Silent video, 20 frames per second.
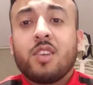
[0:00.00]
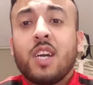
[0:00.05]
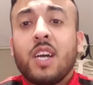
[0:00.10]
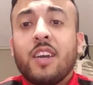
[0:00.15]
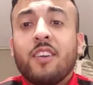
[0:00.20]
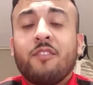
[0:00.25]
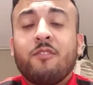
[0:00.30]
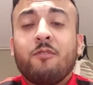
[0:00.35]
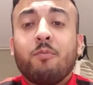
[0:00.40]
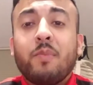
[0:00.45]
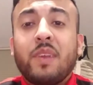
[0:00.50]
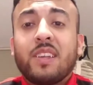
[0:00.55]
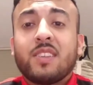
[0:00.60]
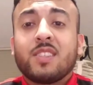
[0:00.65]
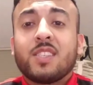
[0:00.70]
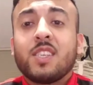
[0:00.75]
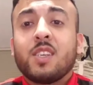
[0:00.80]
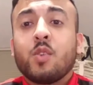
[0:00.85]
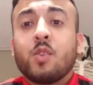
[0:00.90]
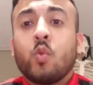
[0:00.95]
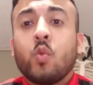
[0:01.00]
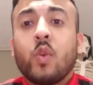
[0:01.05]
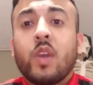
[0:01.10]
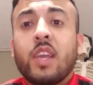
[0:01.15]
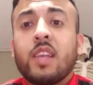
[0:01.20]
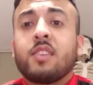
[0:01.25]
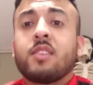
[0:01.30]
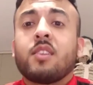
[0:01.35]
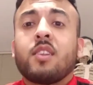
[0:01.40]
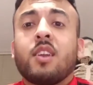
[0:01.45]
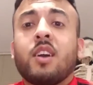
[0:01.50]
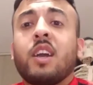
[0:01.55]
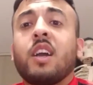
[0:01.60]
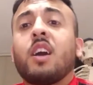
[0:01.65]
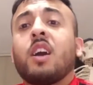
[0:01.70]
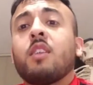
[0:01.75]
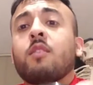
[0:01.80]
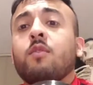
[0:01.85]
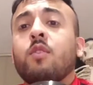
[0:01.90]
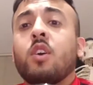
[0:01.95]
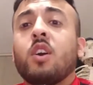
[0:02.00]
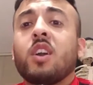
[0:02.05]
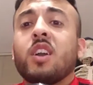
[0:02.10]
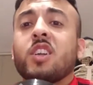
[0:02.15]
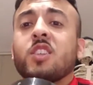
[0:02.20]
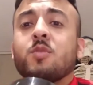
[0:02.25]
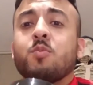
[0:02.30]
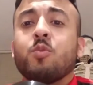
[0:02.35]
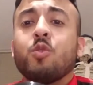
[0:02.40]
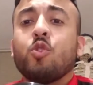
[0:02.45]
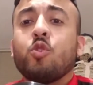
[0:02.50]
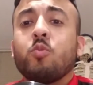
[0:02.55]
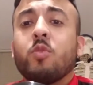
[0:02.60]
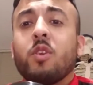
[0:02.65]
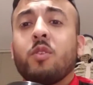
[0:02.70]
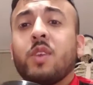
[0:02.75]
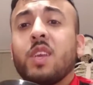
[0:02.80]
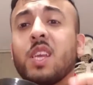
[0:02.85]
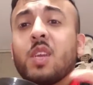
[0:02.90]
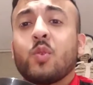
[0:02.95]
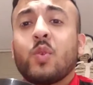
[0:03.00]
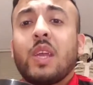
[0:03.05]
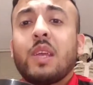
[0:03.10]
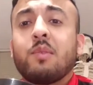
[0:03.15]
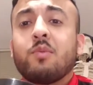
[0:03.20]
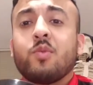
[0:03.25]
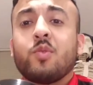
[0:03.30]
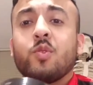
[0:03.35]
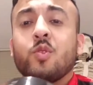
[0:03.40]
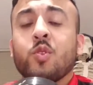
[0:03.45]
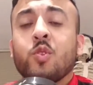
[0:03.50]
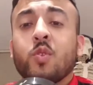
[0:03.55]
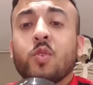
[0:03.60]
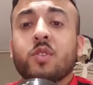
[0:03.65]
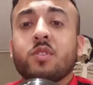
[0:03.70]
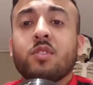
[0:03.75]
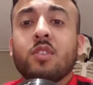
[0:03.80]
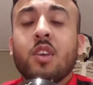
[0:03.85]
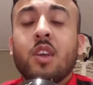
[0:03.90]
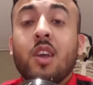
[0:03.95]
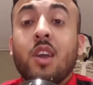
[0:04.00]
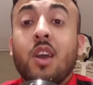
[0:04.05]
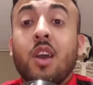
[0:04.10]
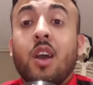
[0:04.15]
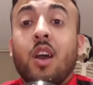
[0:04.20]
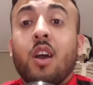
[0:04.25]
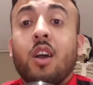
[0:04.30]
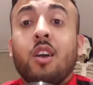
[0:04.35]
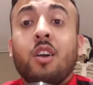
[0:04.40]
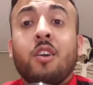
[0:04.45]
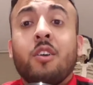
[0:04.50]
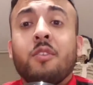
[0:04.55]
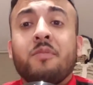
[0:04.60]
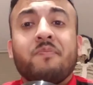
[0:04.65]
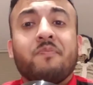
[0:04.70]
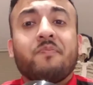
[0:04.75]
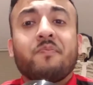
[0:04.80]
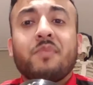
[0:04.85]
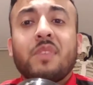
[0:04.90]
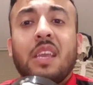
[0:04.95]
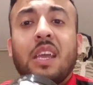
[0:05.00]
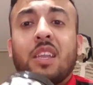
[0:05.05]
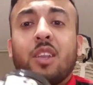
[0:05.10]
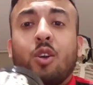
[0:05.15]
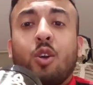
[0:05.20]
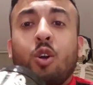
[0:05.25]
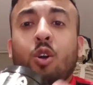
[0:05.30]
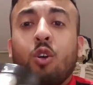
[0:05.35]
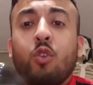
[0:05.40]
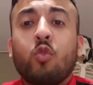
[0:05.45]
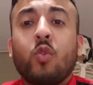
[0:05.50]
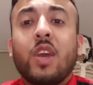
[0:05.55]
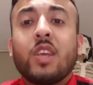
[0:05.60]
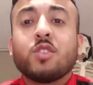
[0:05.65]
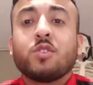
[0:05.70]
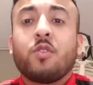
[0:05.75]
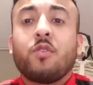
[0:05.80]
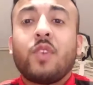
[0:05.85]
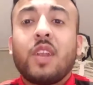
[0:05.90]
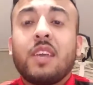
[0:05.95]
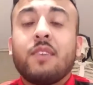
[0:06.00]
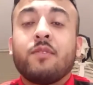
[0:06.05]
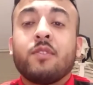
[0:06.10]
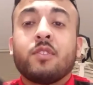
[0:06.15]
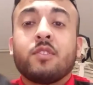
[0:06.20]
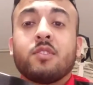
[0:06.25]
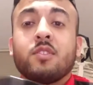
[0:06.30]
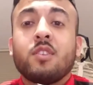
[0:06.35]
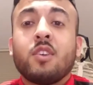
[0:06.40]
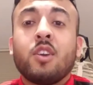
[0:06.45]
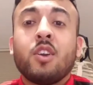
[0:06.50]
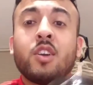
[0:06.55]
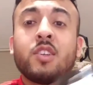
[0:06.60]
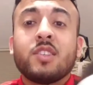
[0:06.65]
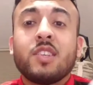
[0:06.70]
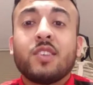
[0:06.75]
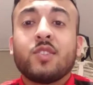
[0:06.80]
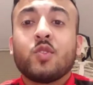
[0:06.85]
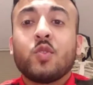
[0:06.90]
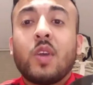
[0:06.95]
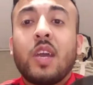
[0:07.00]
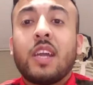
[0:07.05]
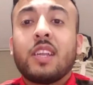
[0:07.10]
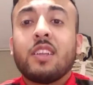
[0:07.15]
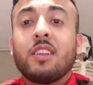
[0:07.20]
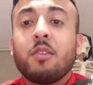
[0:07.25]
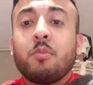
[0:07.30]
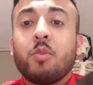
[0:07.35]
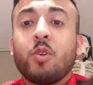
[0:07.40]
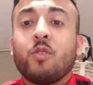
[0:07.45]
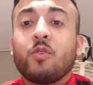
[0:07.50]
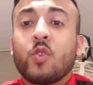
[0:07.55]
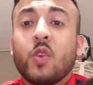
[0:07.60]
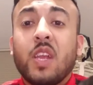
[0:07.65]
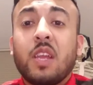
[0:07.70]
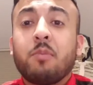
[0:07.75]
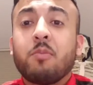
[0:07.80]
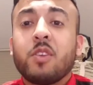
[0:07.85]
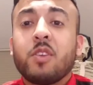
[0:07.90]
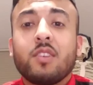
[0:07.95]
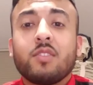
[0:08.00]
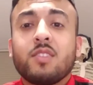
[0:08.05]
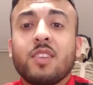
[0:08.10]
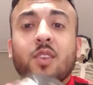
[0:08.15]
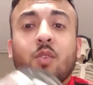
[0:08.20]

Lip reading: I've mixed it with like alfacas, blueberry, grapefruit, and a whole range of flavors just to add in a bit of creaminess,